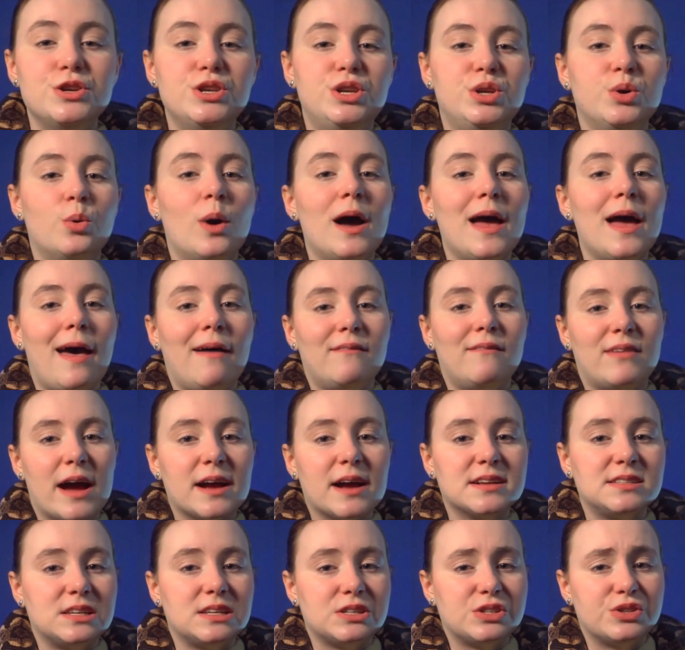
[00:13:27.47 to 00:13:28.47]
Do I have
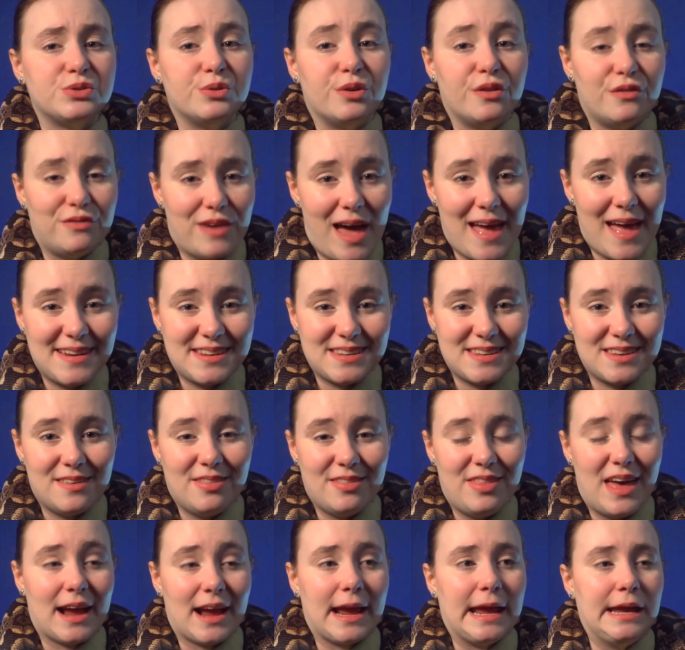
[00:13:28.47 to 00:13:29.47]
access to a vet
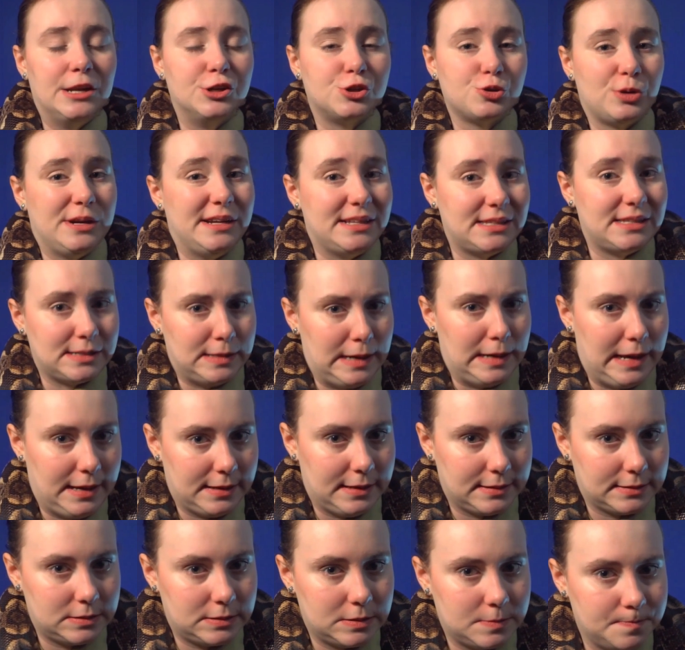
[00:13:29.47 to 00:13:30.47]
that can treat
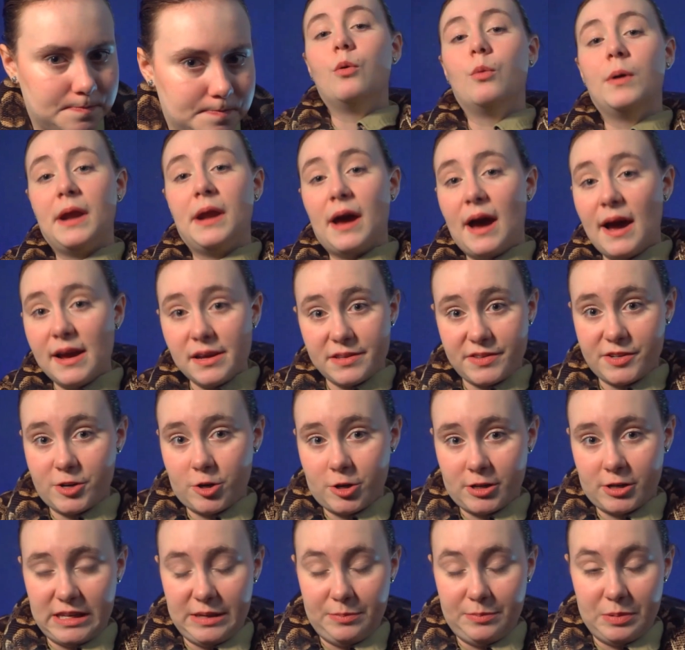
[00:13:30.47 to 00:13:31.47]
snakes? When I
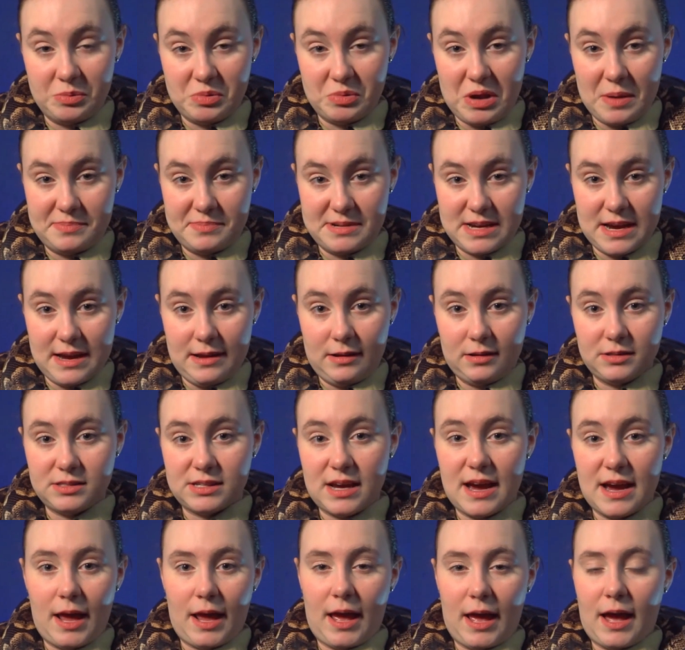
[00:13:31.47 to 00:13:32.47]
started keeping reptiles,
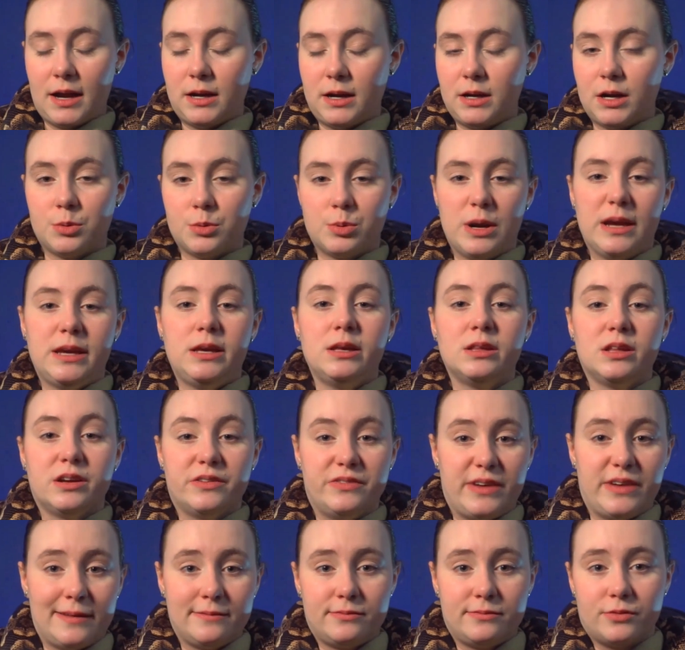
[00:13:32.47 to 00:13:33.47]
I had a regular
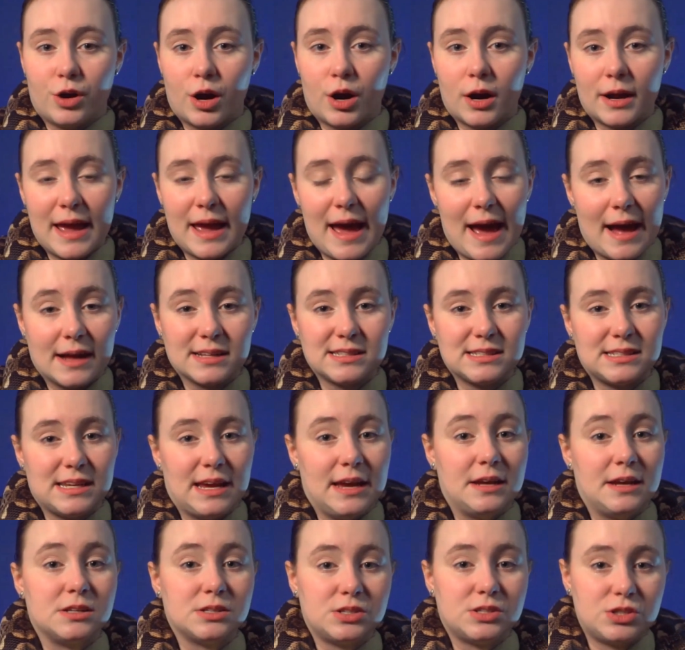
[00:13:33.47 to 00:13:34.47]
vet for our cats
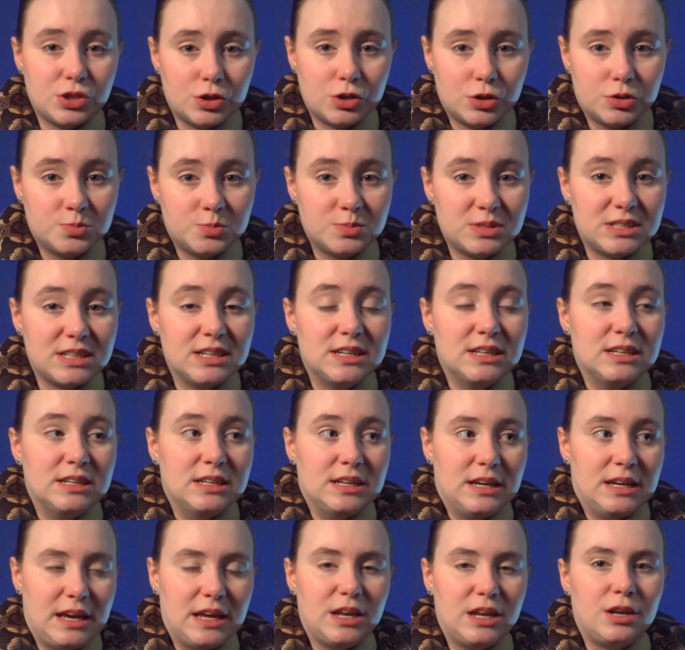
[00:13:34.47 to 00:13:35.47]
and assumed,
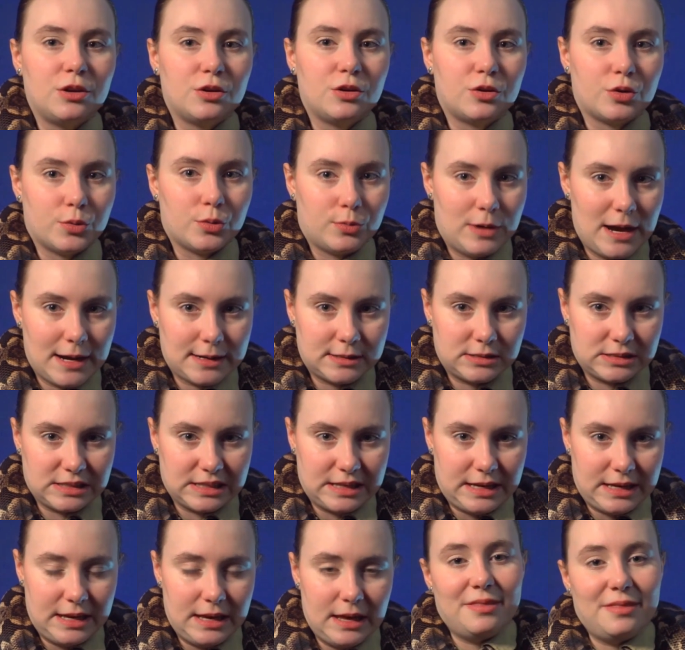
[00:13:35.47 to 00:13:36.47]

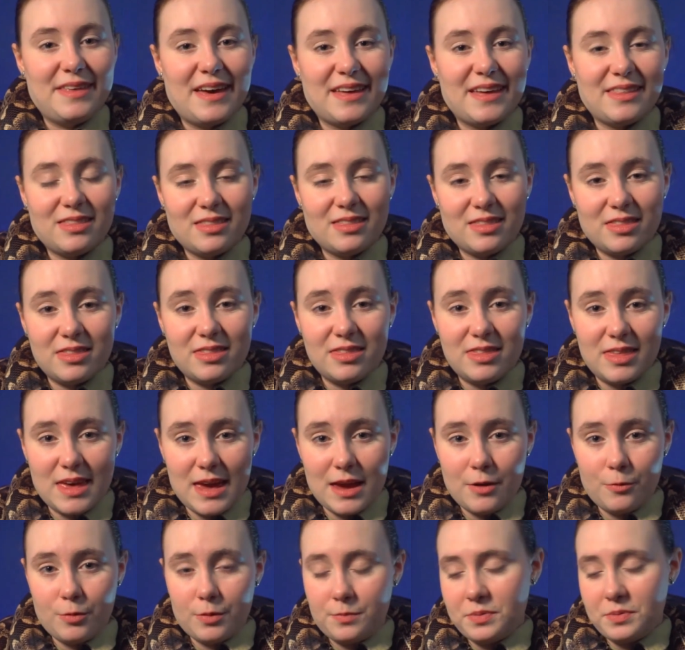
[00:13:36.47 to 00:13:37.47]
incorrectly, that
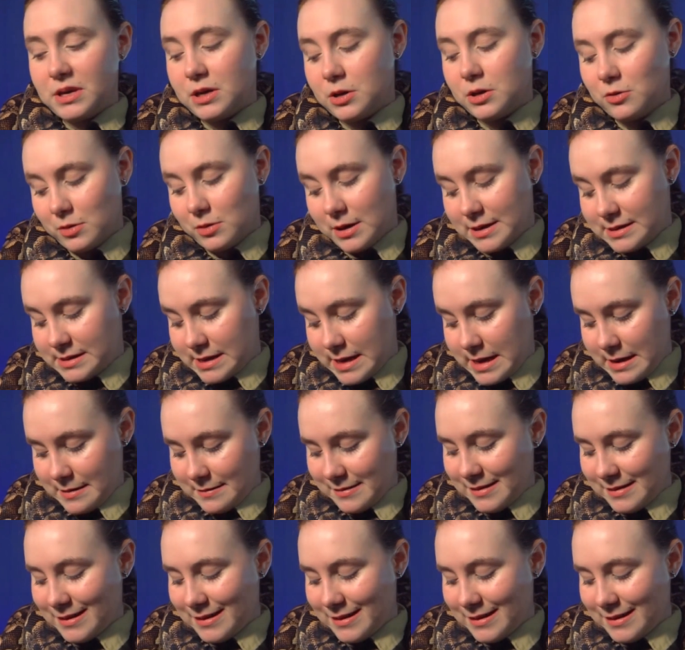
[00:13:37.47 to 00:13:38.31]
they would be who I'd take